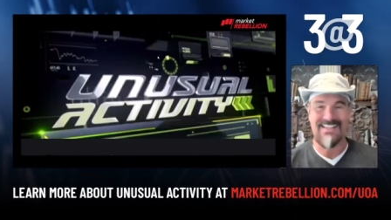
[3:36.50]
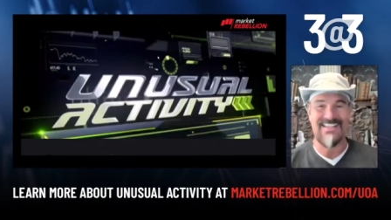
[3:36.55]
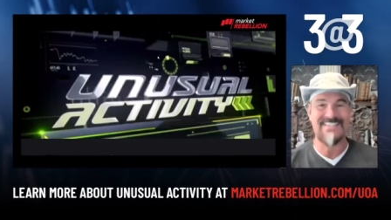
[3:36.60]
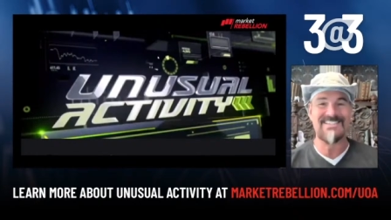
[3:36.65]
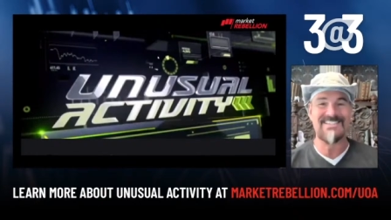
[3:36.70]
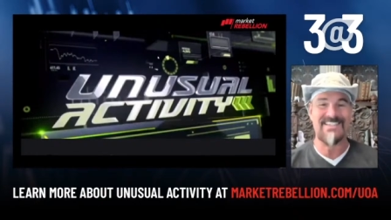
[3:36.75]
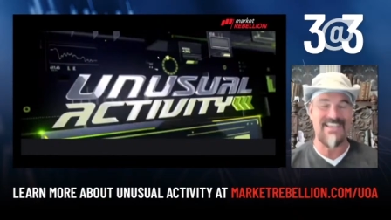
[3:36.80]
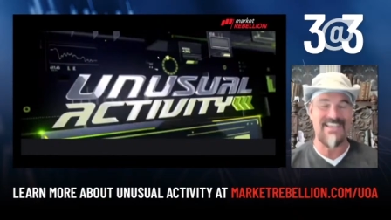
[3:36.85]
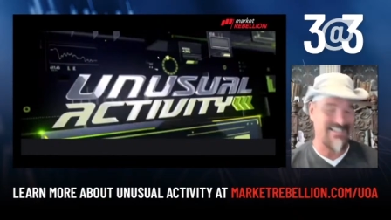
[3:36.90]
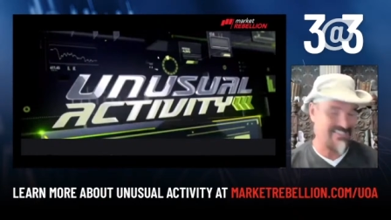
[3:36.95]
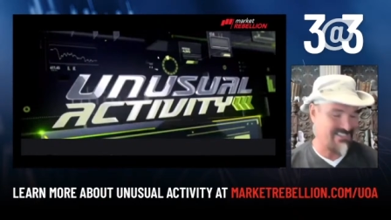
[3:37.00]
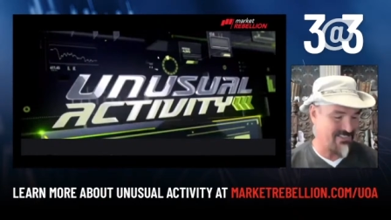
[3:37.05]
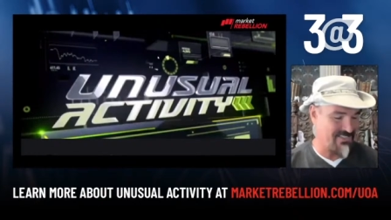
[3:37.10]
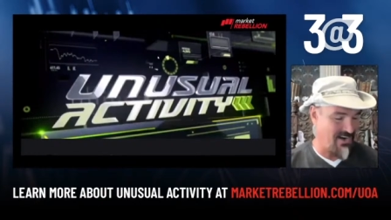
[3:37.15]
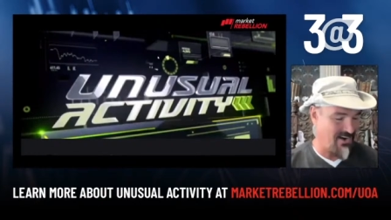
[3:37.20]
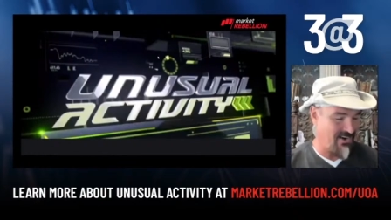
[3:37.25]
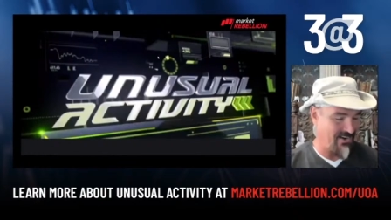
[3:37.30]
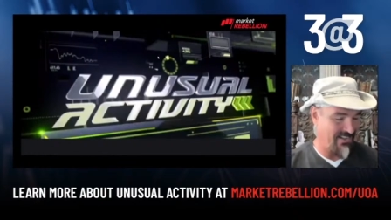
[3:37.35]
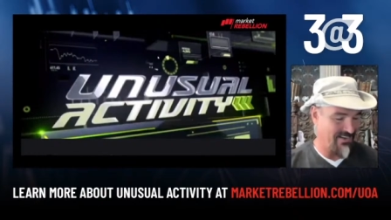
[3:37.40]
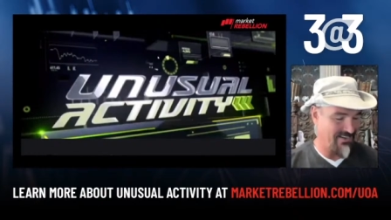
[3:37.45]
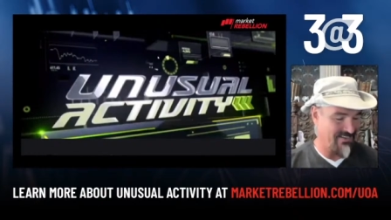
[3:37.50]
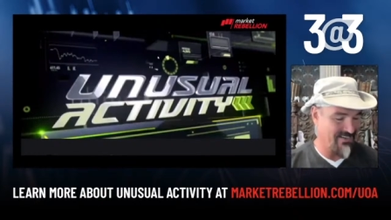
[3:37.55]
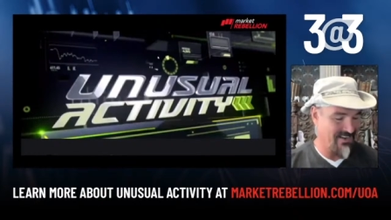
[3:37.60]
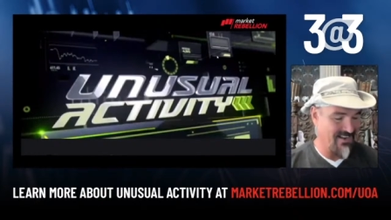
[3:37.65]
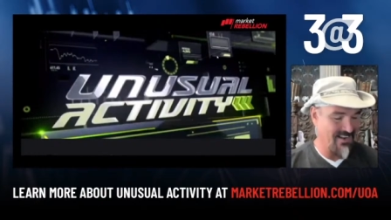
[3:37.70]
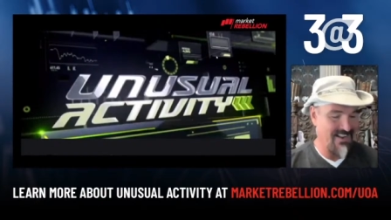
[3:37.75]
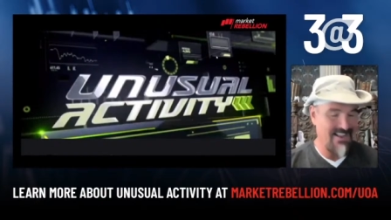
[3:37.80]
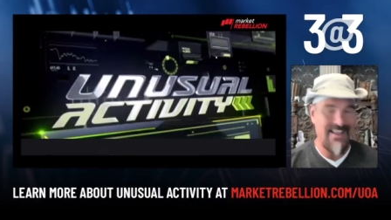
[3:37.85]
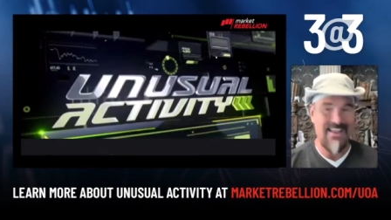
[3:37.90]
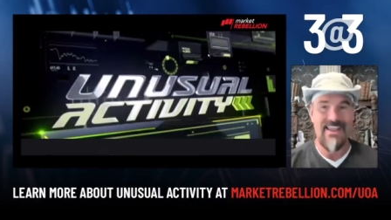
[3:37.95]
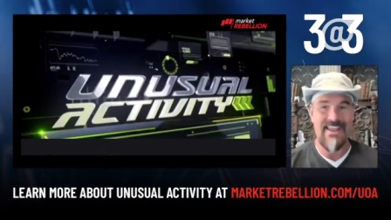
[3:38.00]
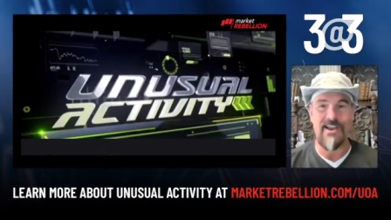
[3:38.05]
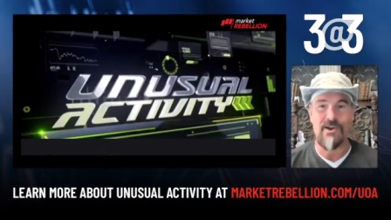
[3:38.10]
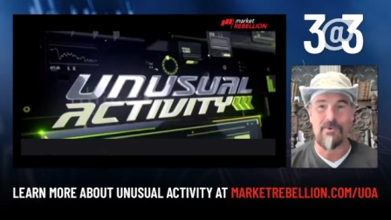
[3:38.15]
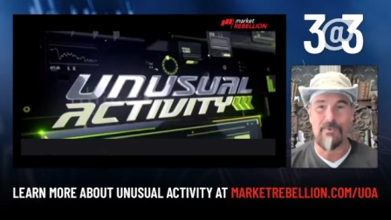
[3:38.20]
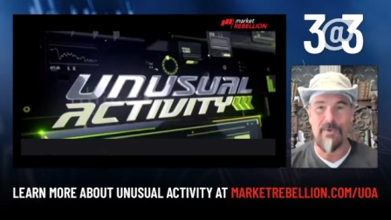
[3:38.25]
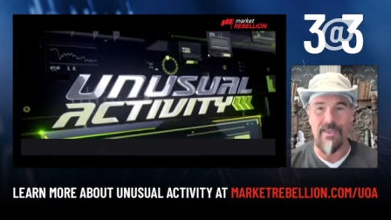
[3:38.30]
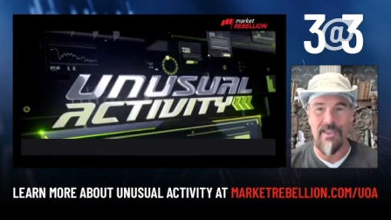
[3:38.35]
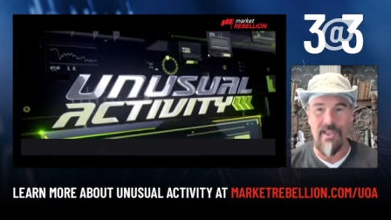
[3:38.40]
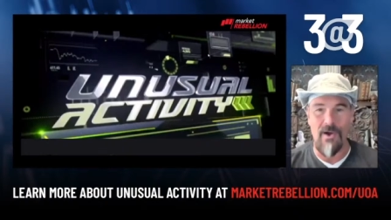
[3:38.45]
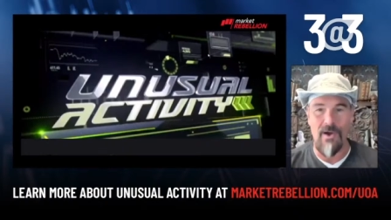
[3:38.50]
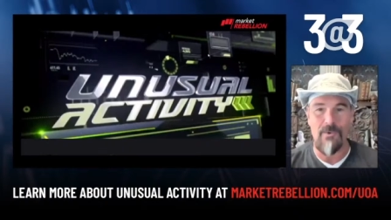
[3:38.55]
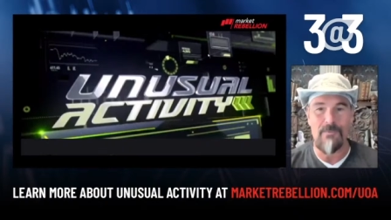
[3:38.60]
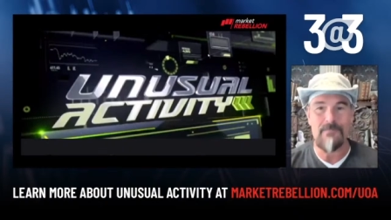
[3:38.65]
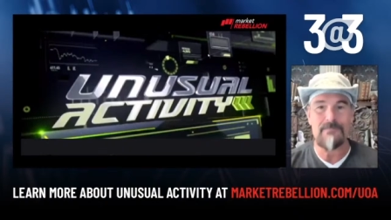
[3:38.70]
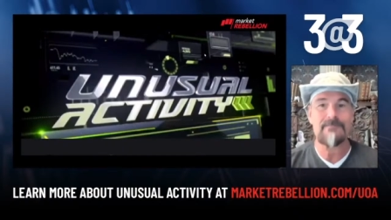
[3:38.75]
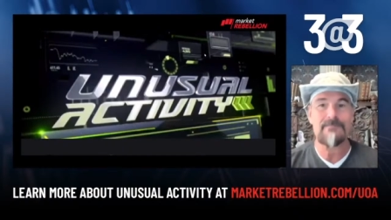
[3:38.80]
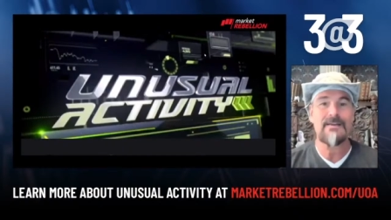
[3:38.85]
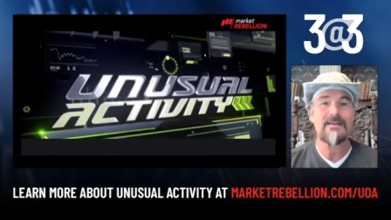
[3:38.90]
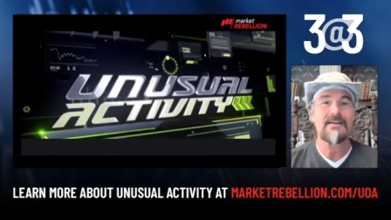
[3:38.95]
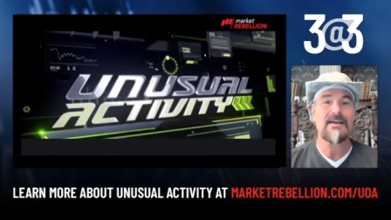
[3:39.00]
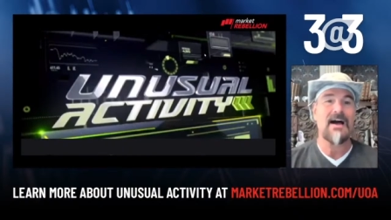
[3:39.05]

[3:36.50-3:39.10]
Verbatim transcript: let's get started. Here we go.